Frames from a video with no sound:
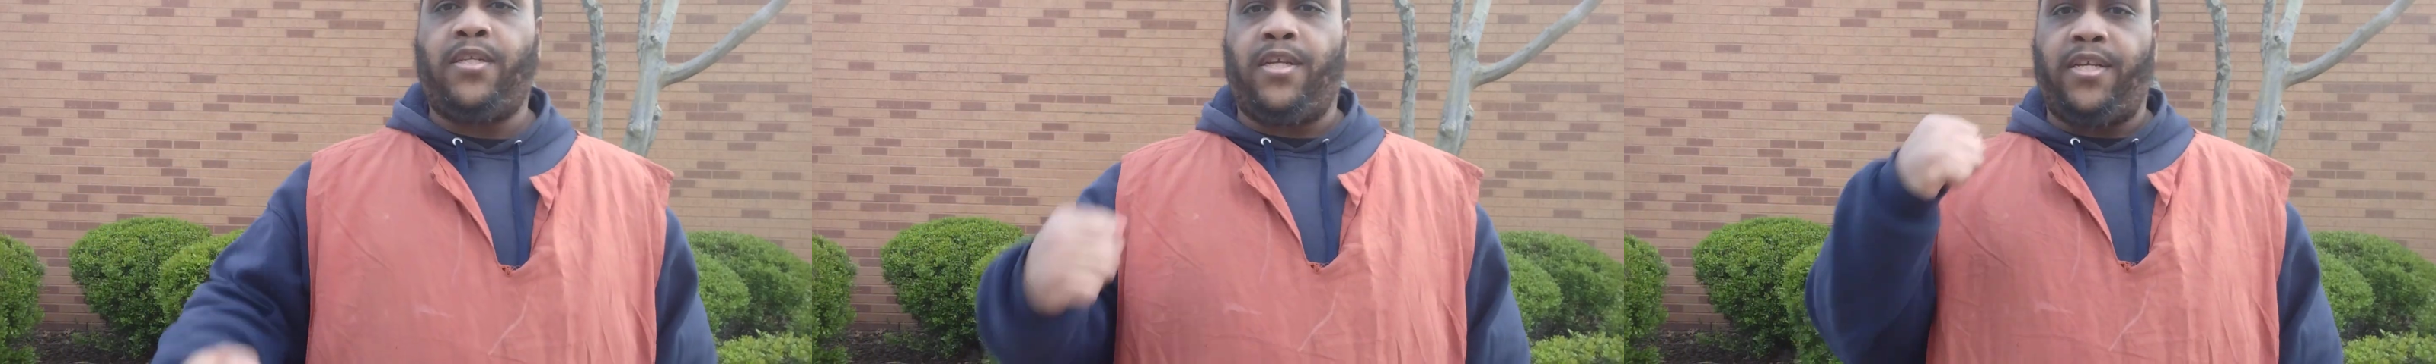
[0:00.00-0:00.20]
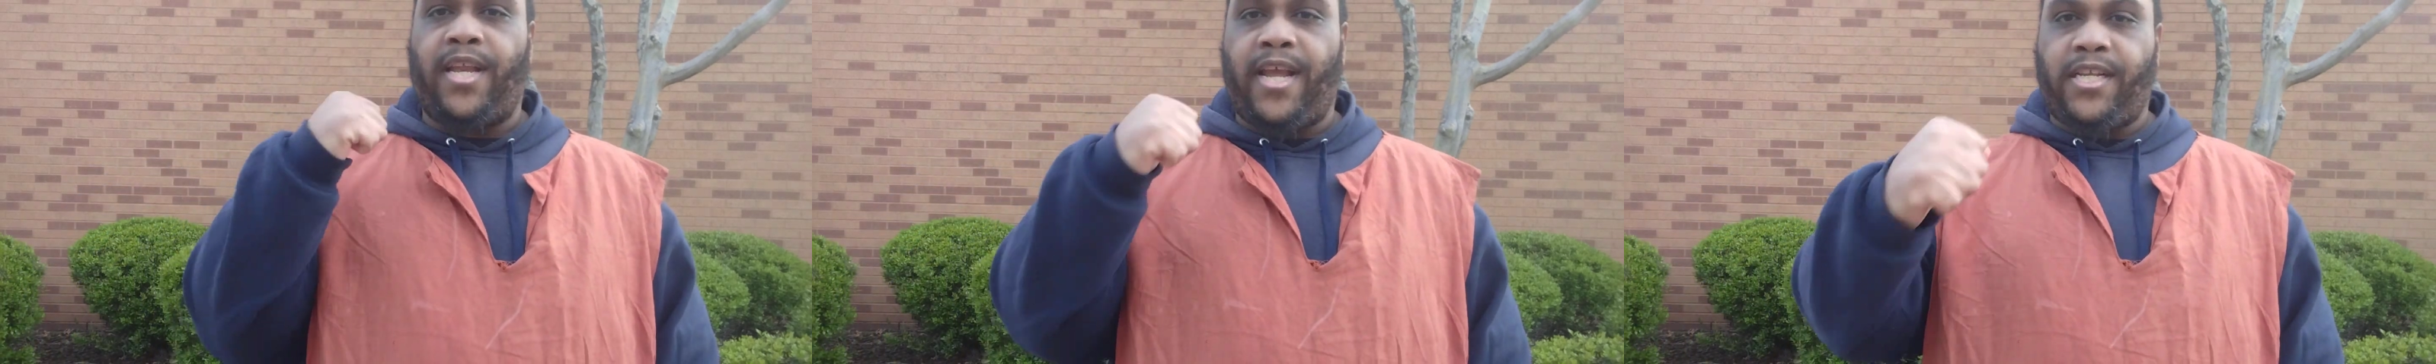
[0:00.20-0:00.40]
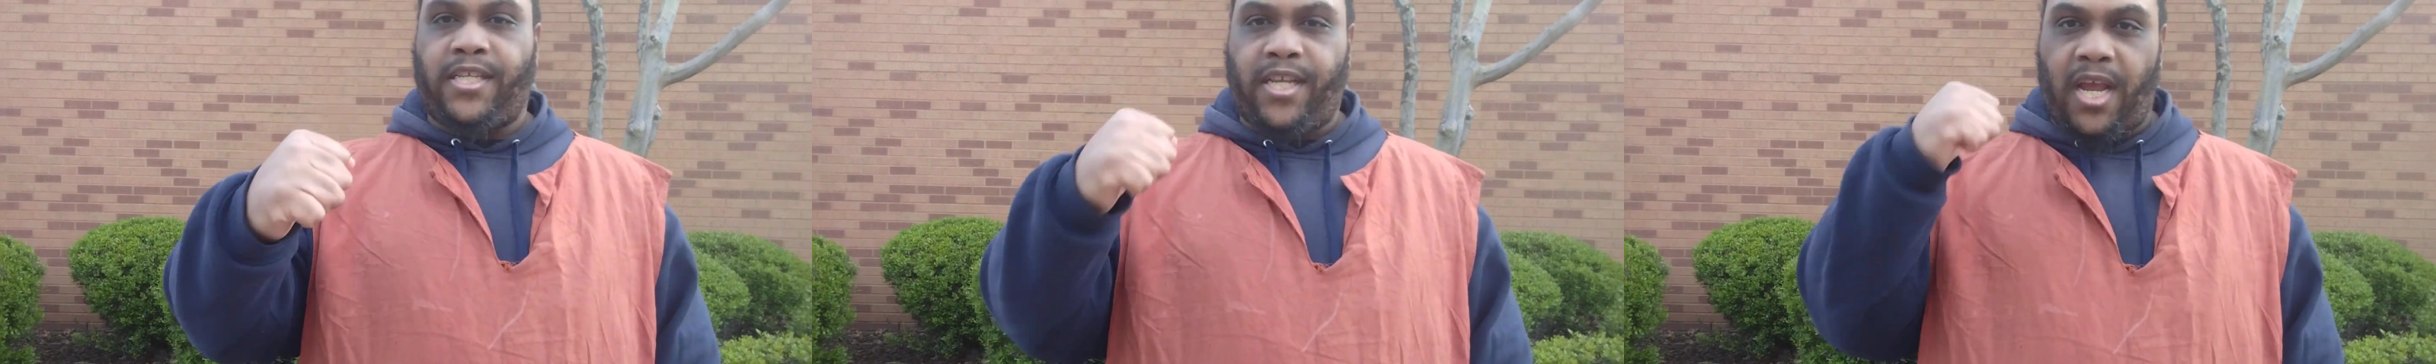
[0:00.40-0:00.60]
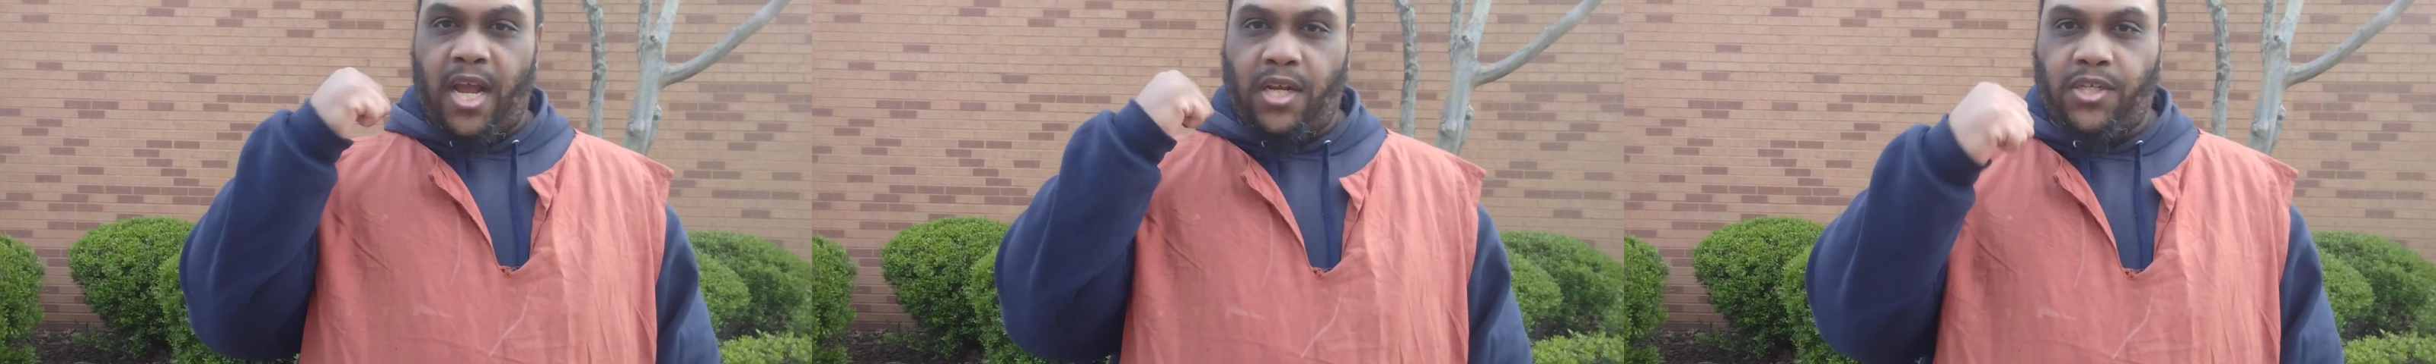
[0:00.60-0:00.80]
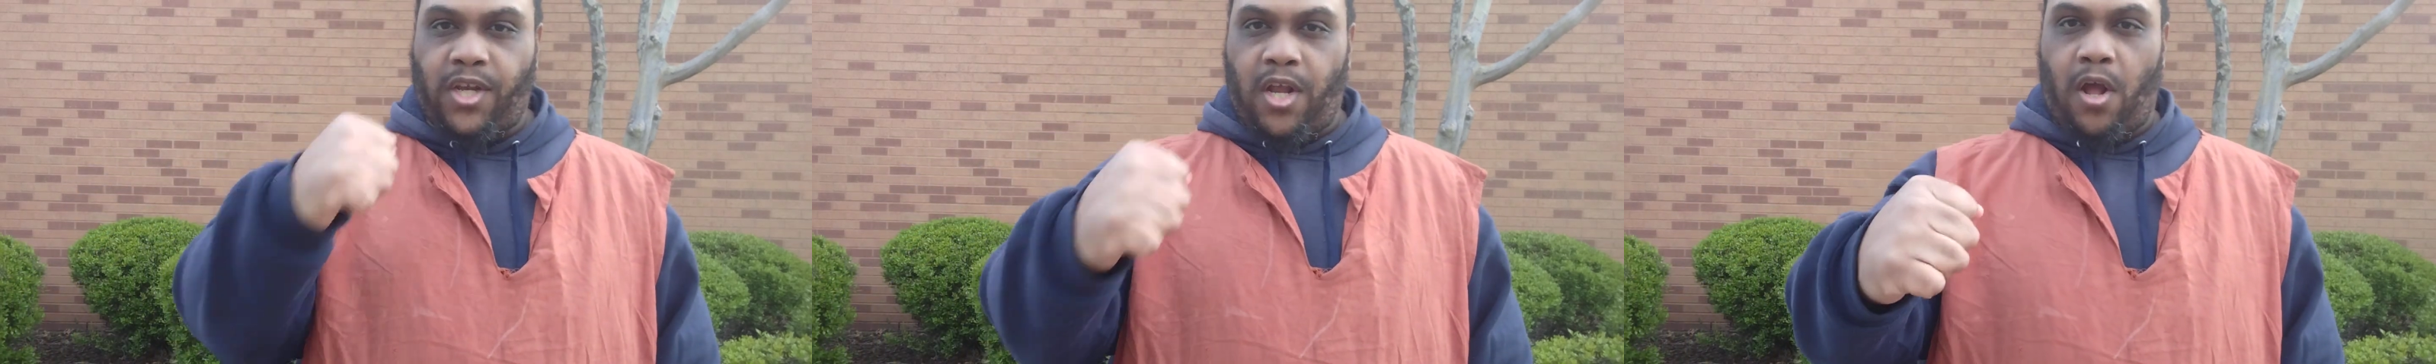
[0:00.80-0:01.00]
To the next
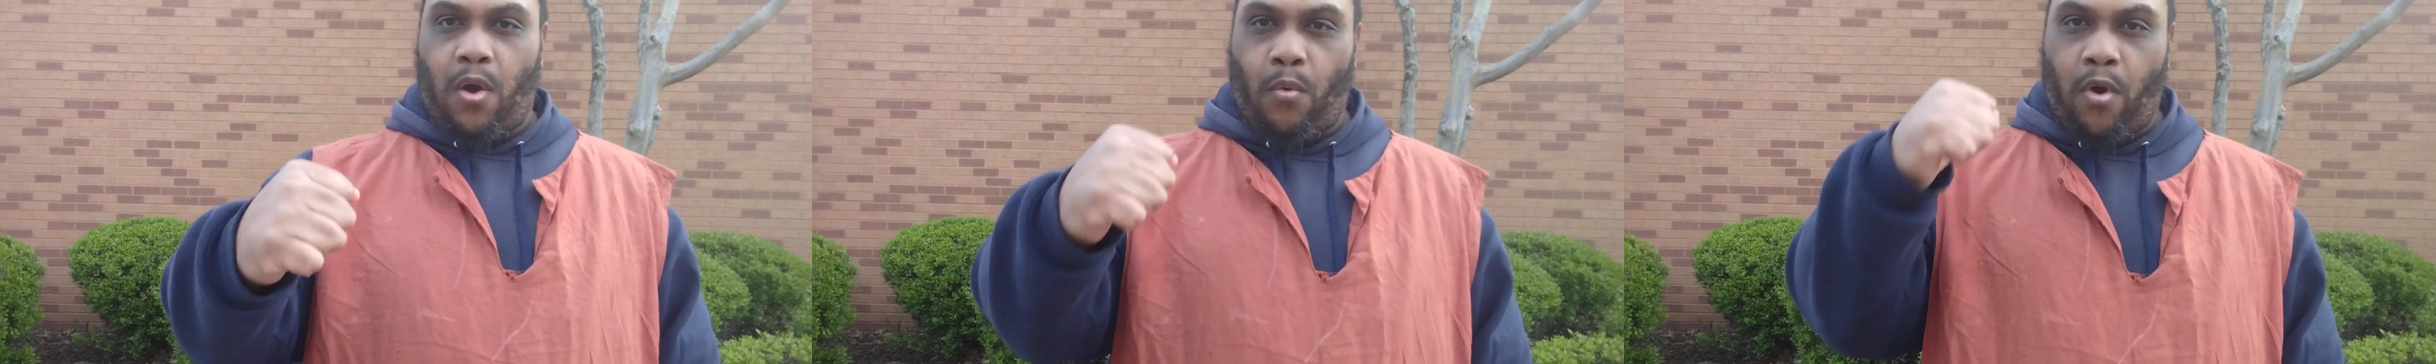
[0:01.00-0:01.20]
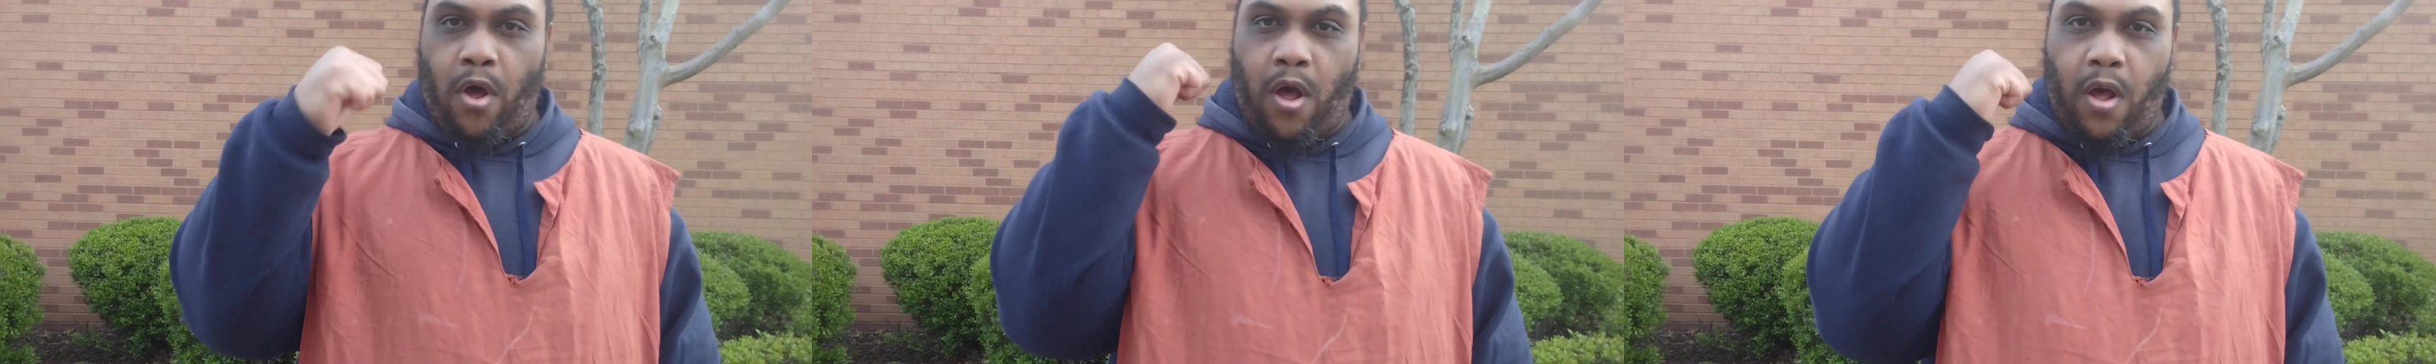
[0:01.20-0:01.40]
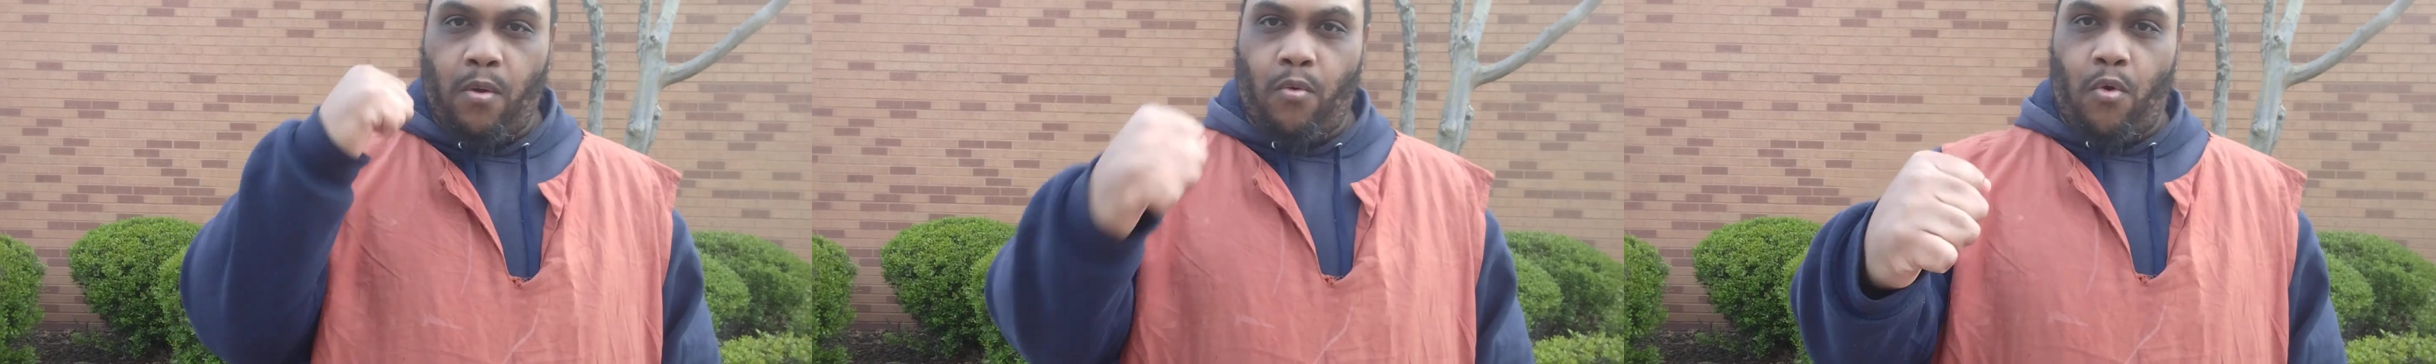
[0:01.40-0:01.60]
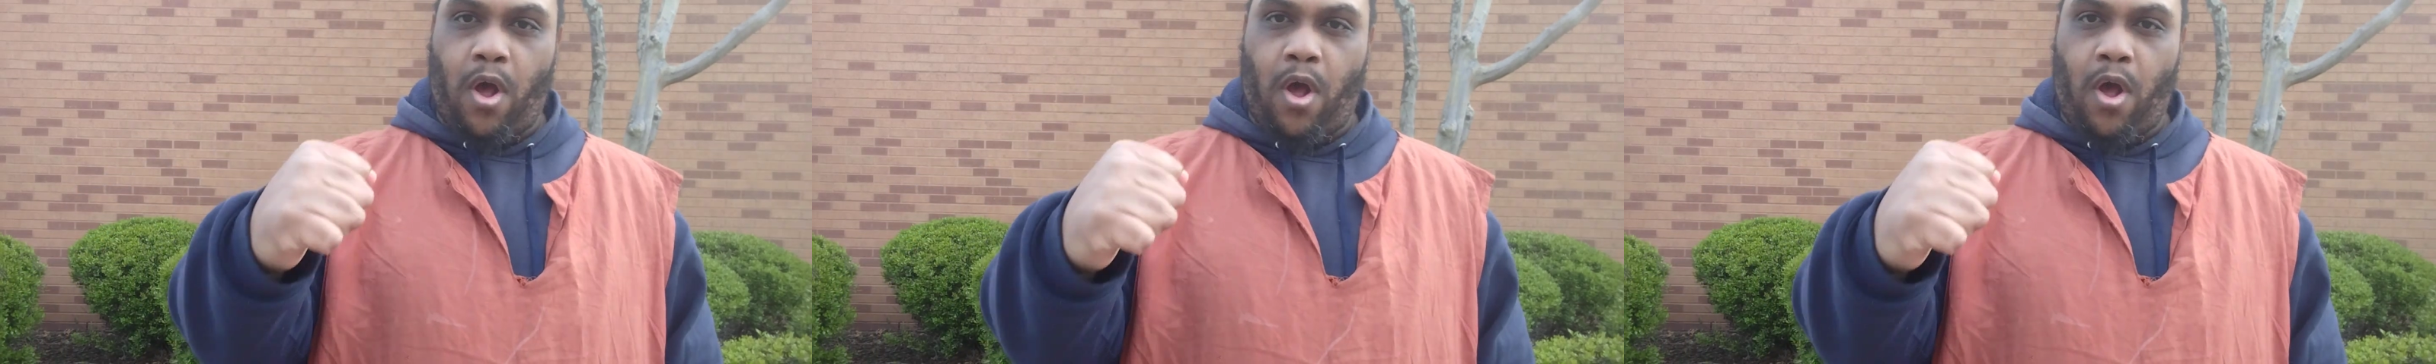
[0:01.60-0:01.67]
time, Shalom,